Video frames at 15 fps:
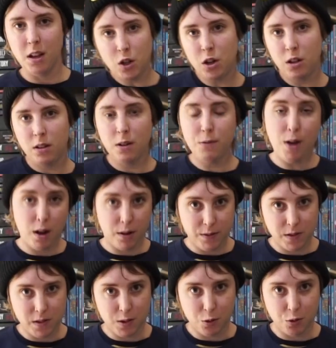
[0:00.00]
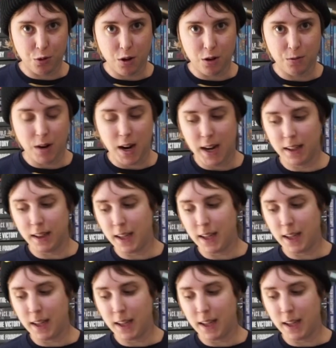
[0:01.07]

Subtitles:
You know, you've heard of the Silk Road, right?